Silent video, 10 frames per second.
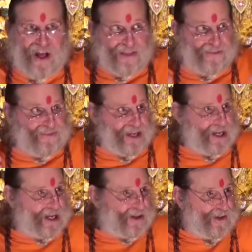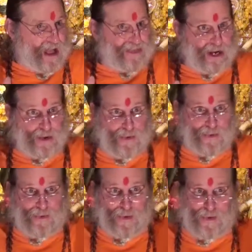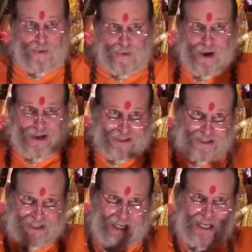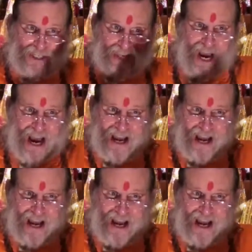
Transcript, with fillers: the vehicle and the guru to teach uh,